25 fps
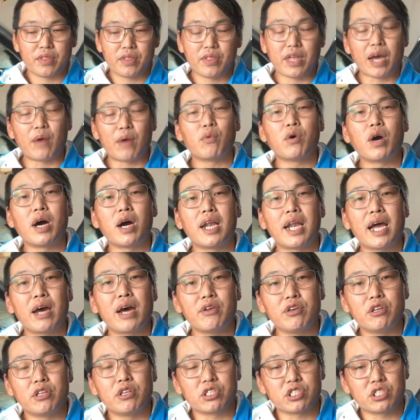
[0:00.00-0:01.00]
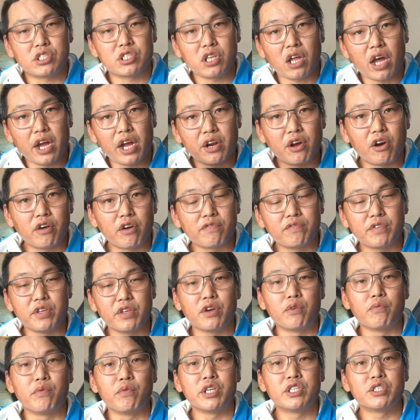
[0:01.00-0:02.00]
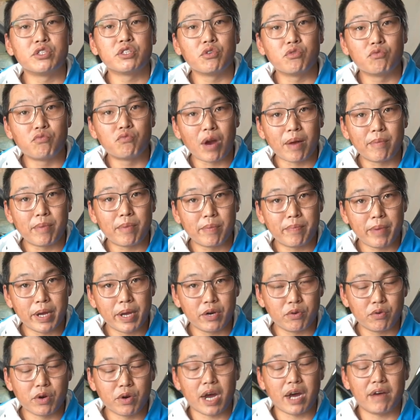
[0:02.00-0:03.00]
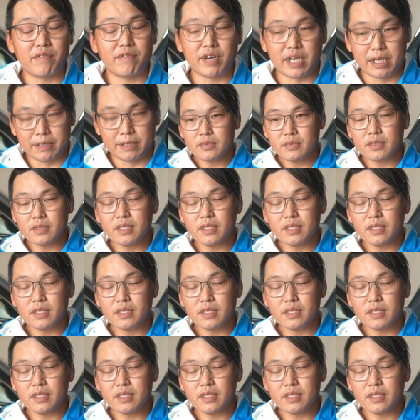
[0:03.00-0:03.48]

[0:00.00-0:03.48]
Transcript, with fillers: That will allow you to slide off the original rubber pedal cover.